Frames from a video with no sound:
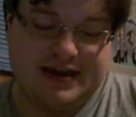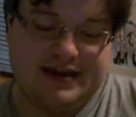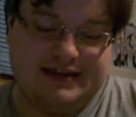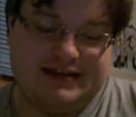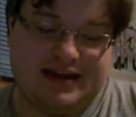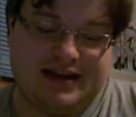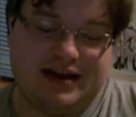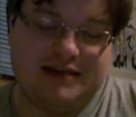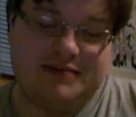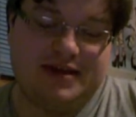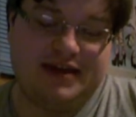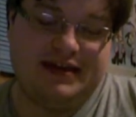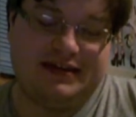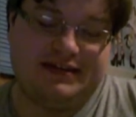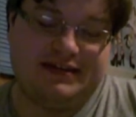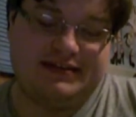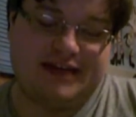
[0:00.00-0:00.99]

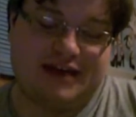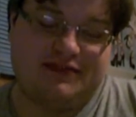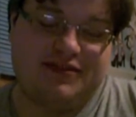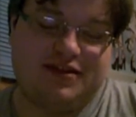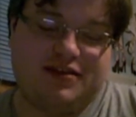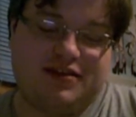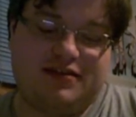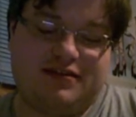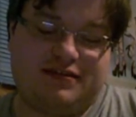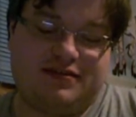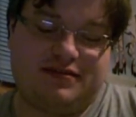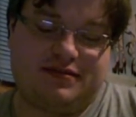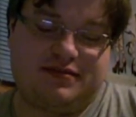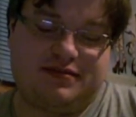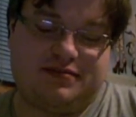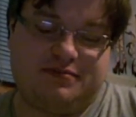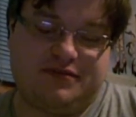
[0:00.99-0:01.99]
Jeremy and Stephanie are
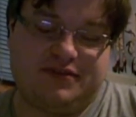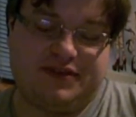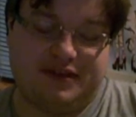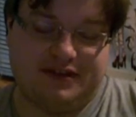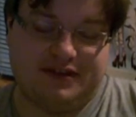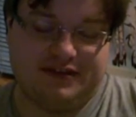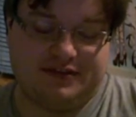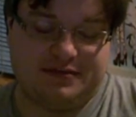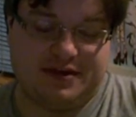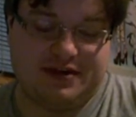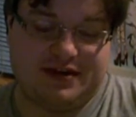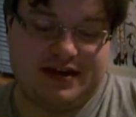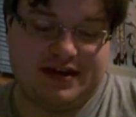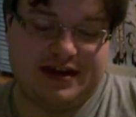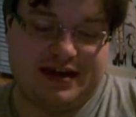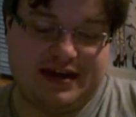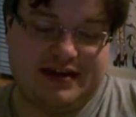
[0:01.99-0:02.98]
still
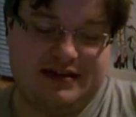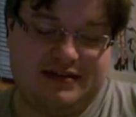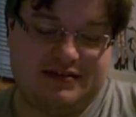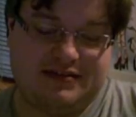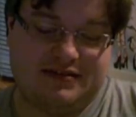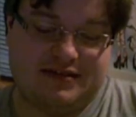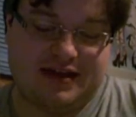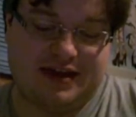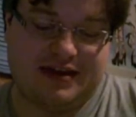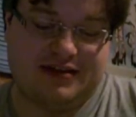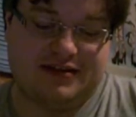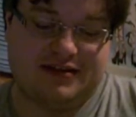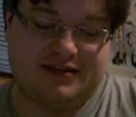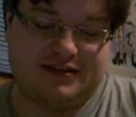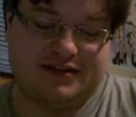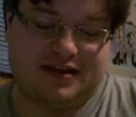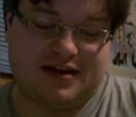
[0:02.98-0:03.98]
smoking and getting
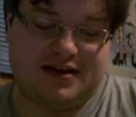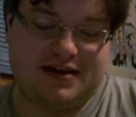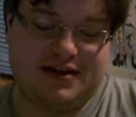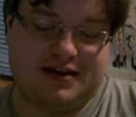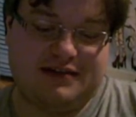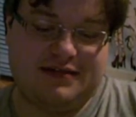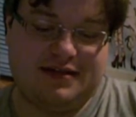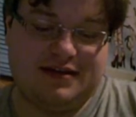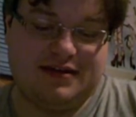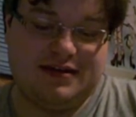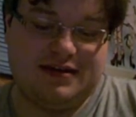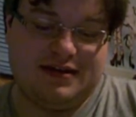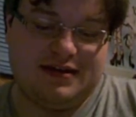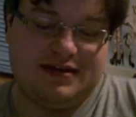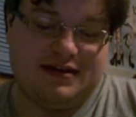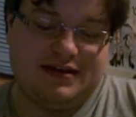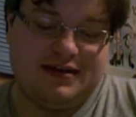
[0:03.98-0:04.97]
close in the garden.
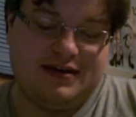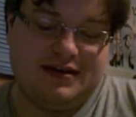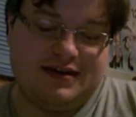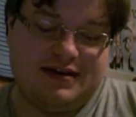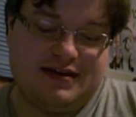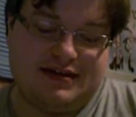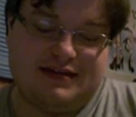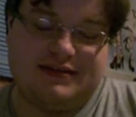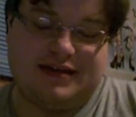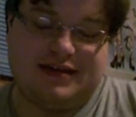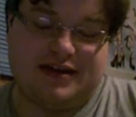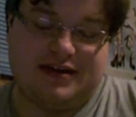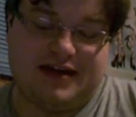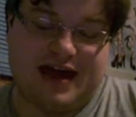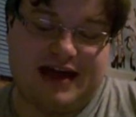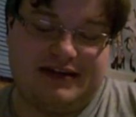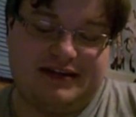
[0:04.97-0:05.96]

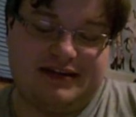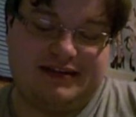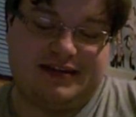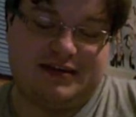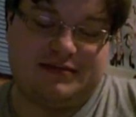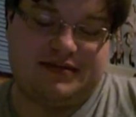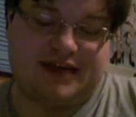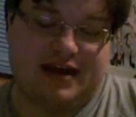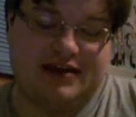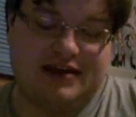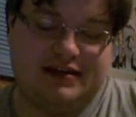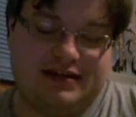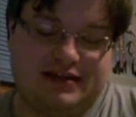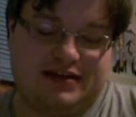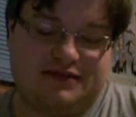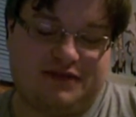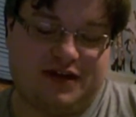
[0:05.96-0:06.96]
Darren catches them, Scotty
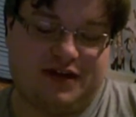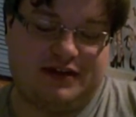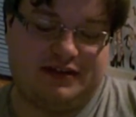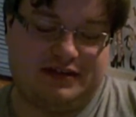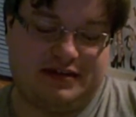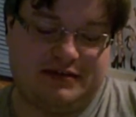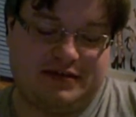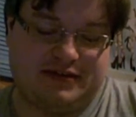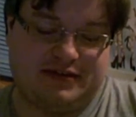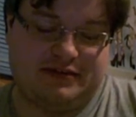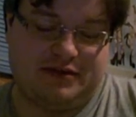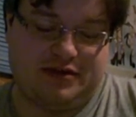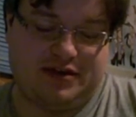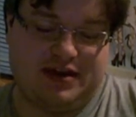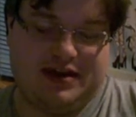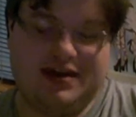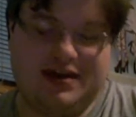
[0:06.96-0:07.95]
T confronts them on
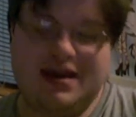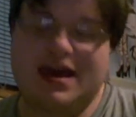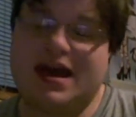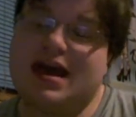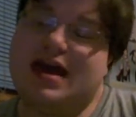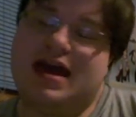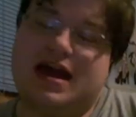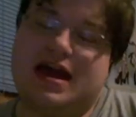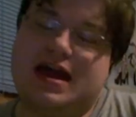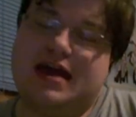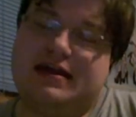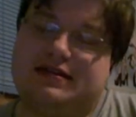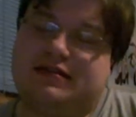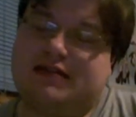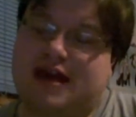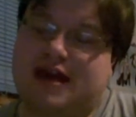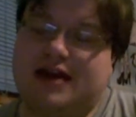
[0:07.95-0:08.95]
smoking,
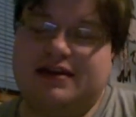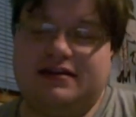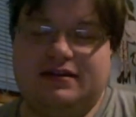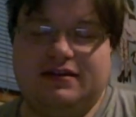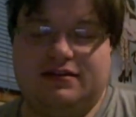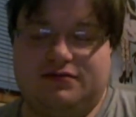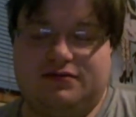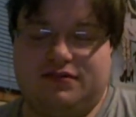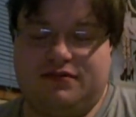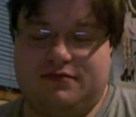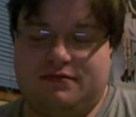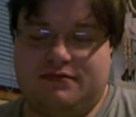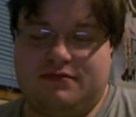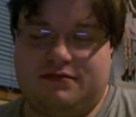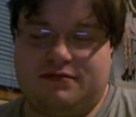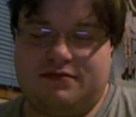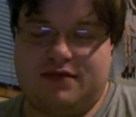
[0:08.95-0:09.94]
and Scotty T's, re
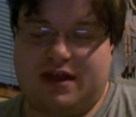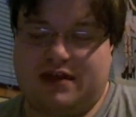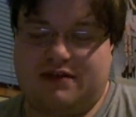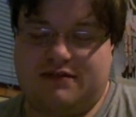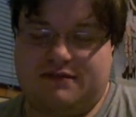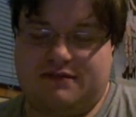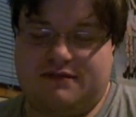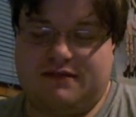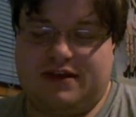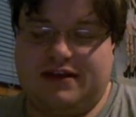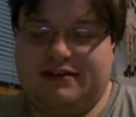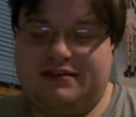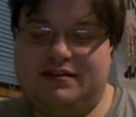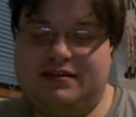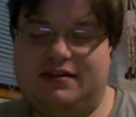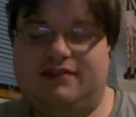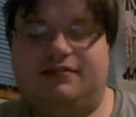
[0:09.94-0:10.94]
like,
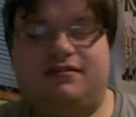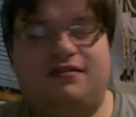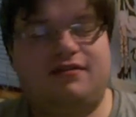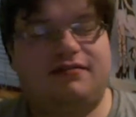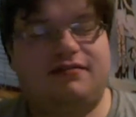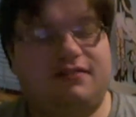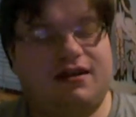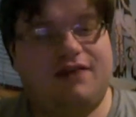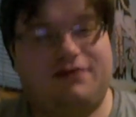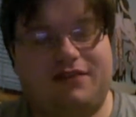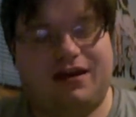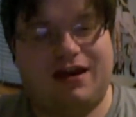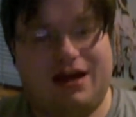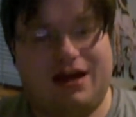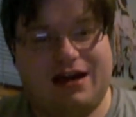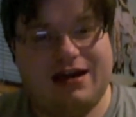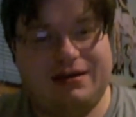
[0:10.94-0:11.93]
reason is there's enough
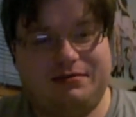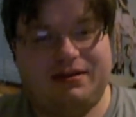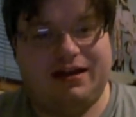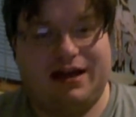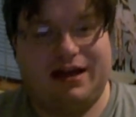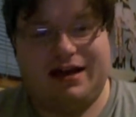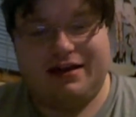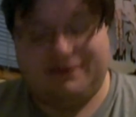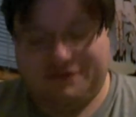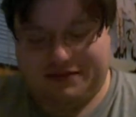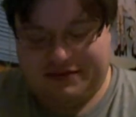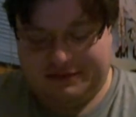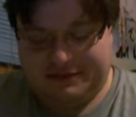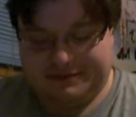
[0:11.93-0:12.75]
time left.